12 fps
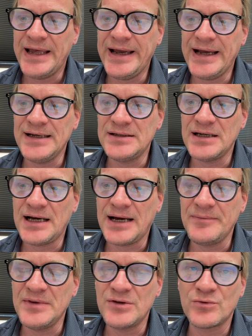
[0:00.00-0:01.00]
And
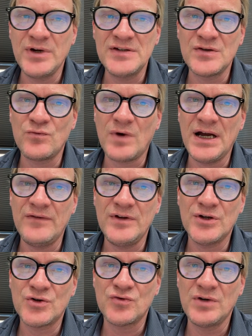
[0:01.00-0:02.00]
the reason why
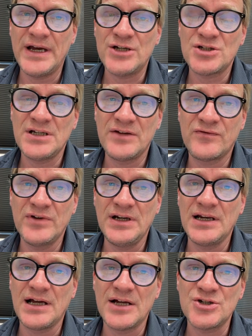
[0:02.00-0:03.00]
we accrued actually a
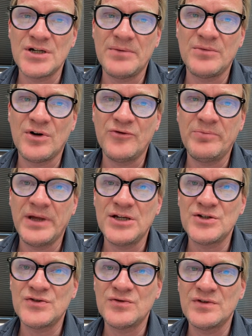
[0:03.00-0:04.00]
really large number of
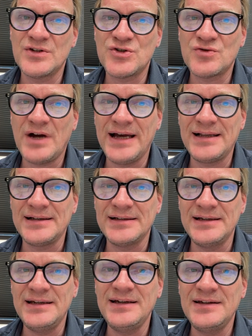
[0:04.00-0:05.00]
patients to this trial
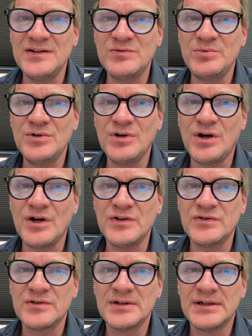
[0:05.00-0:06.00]
is
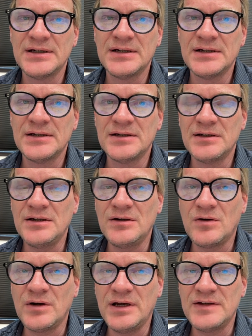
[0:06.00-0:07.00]
because, you
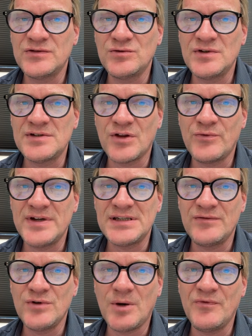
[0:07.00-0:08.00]
know, as UT
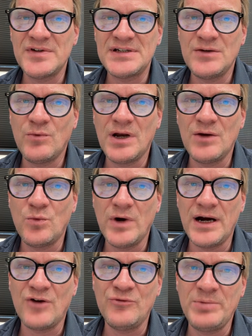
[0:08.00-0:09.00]
Southwestern, we're obviously well
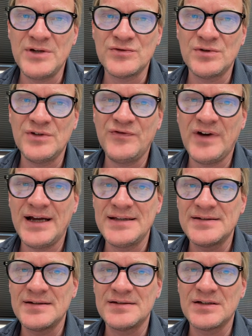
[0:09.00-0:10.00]
aware of
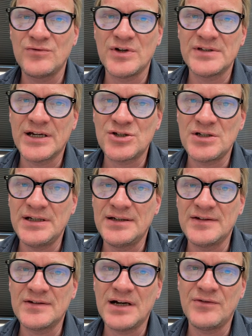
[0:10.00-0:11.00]
Belzutifan since it was actually
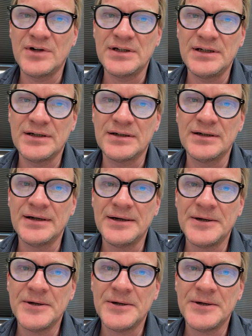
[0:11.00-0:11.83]
discovered here.